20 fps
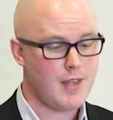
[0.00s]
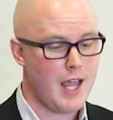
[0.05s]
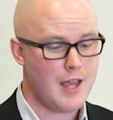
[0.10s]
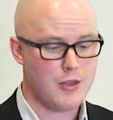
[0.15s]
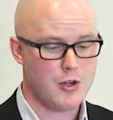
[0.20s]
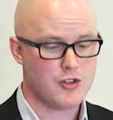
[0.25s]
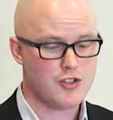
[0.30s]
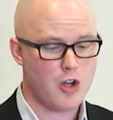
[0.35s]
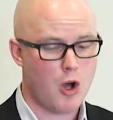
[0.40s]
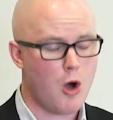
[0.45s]

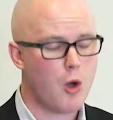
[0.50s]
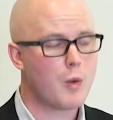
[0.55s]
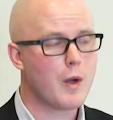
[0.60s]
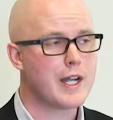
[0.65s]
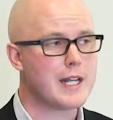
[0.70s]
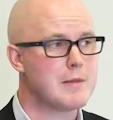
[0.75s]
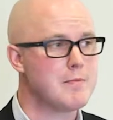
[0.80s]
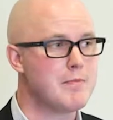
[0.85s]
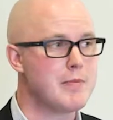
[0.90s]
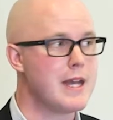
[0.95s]
There's
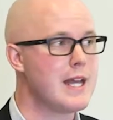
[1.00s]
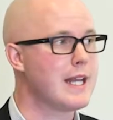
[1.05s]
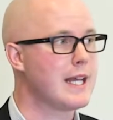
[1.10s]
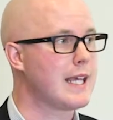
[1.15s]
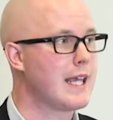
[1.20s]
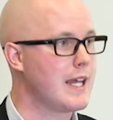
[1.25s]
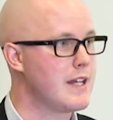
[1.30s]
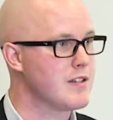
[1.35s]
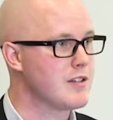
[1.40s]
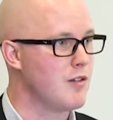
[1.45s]
already been a
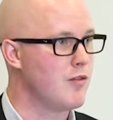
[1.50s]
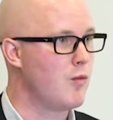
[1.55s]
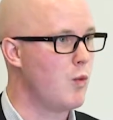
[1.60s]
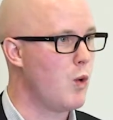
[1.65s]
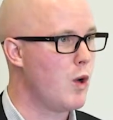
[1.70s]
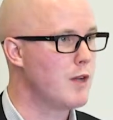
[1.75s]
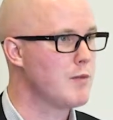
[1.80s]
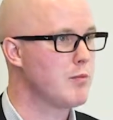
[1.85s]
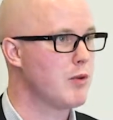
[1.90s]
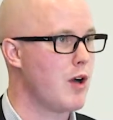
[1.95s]
case of
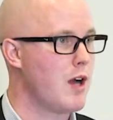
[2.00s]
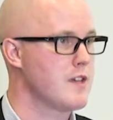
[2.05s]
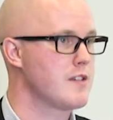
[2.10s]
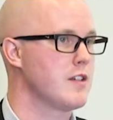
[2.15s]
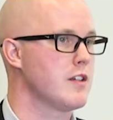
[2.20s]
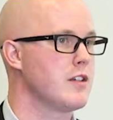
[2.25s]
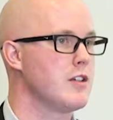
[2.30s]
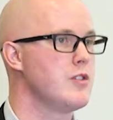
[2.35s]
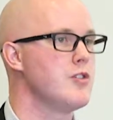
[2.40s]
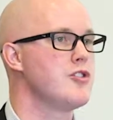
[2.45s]
one
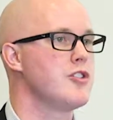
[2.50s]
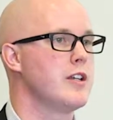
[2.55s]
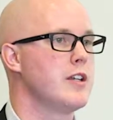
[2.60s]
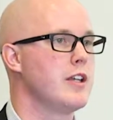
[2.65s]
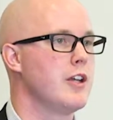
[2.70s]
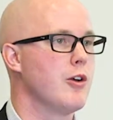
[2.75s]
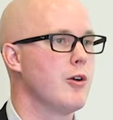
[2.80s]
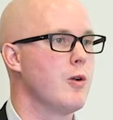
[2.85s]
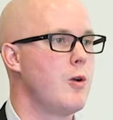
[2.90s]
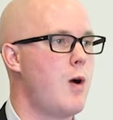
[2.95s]
prosecution
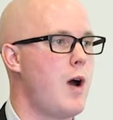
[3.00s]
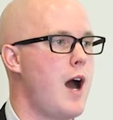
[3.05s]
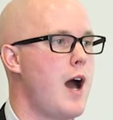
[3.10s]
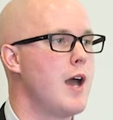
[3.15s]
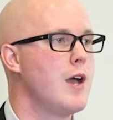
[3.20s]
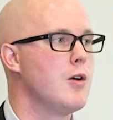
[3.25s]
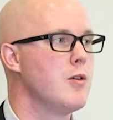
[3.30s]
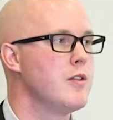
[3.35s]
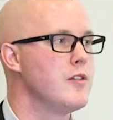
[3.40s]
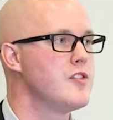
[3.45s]
here in
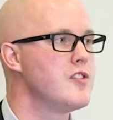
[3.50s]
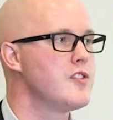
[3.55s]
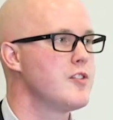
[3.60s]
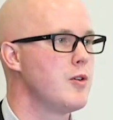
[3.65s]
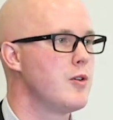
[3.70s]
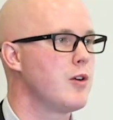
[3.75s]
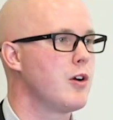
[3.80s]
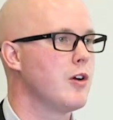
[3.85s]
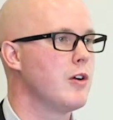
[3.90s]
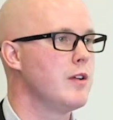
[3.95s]
Ohio that's
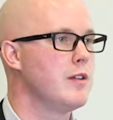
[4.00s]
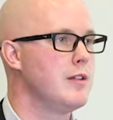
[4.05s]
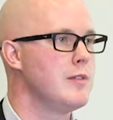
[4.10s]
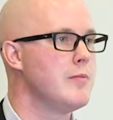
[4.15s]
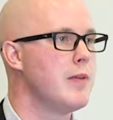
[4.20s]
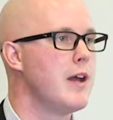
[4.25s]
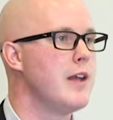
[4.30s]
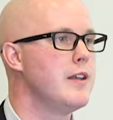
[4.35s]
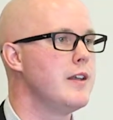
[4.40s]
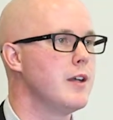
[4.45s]
still currently
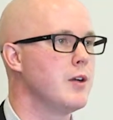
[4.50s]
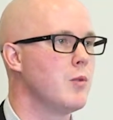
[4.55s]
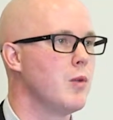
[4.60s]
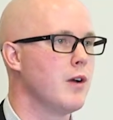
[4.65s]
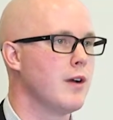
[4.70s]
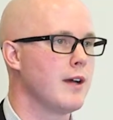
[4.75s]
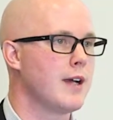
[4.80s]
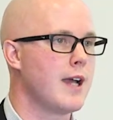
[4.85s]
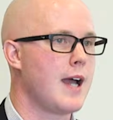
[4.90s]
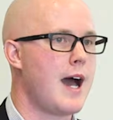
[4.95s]
pending
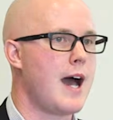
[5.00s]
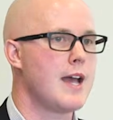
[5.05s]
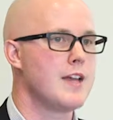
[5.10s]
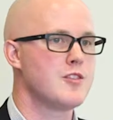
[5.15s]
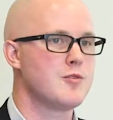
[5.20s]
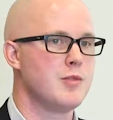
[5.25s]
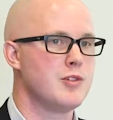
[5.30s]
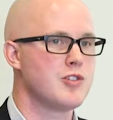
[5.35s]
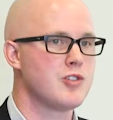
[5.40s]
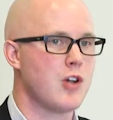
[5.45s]
where a guy
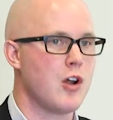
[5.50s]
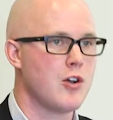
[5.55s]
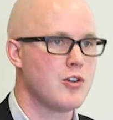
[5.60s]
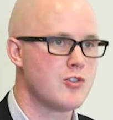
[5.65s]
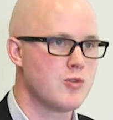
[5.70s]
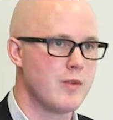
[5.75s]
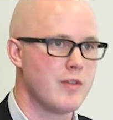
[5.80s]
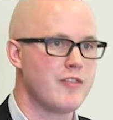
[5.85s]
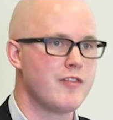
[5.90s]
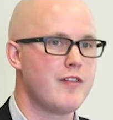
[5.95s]
has been
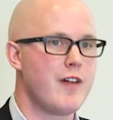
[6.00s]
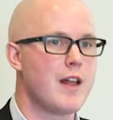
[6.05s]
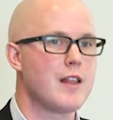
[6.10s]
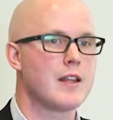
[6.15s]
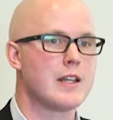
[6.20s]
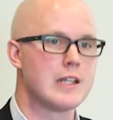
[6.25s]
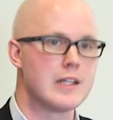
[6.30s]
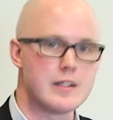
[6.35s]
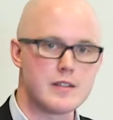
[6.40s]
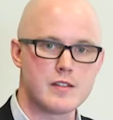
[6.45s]
charged with
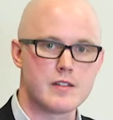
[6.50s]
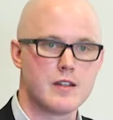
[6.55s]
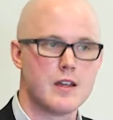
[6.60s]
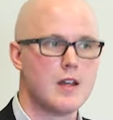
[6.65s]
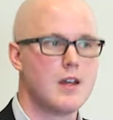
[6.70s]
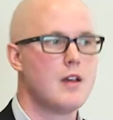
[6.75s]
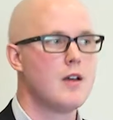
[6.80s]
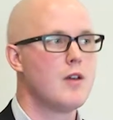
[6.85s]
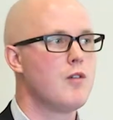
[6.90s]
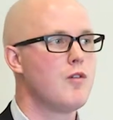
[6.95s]
felonies
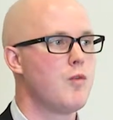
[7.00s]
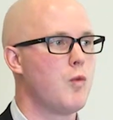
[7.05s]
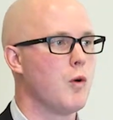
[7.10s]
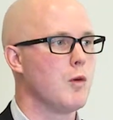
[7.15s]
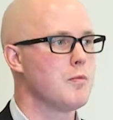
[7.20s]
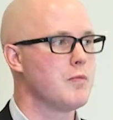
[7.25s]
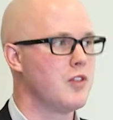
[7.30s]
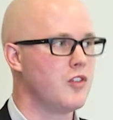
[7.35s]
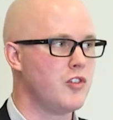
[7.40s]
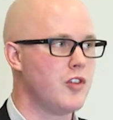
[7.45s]
for
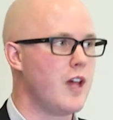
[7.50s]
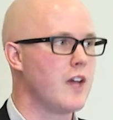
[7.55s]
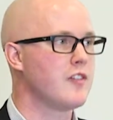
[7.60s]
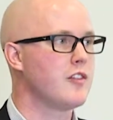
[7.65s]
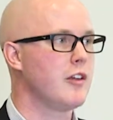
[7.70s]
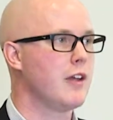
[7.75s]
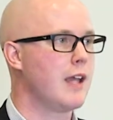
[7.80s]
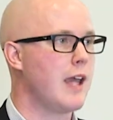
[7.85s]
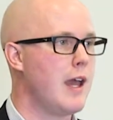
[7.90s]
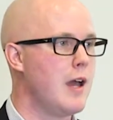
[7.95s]

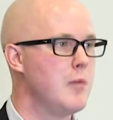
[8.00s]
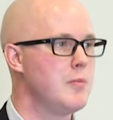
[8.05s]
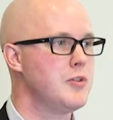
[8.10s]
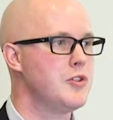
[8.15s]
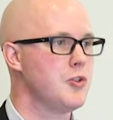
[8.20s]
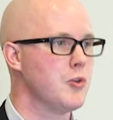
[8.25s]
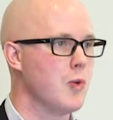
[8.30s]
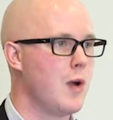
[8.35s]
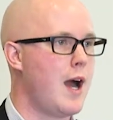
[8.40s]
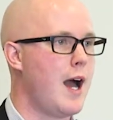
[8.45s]
possessing
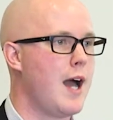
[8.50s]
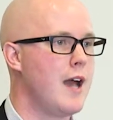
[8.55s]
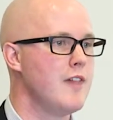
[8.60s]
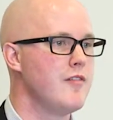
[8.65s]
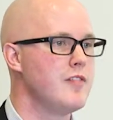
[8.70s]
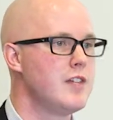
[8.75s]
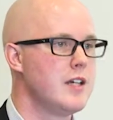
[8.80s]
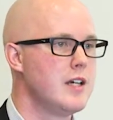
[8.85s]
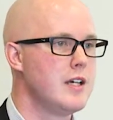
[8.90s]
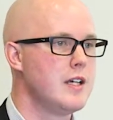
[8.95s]

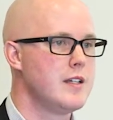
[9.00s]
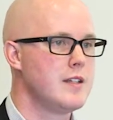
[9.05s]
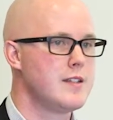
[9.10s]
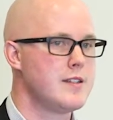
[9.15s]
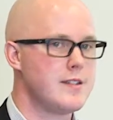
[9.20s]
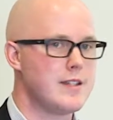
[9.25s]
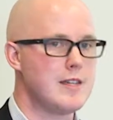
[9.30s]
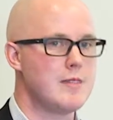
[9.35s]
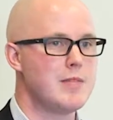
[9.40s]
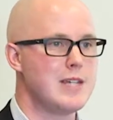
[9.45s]
hemp-derived
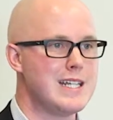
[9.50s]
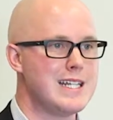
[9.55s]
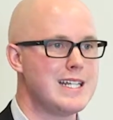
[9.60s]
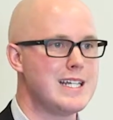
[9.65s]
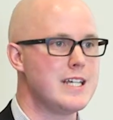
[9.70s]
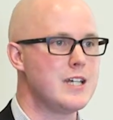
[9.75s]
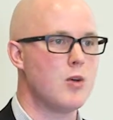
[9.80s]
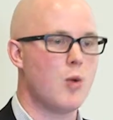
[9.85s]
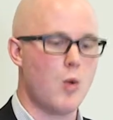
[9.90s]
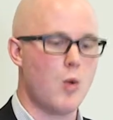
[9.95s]
CBD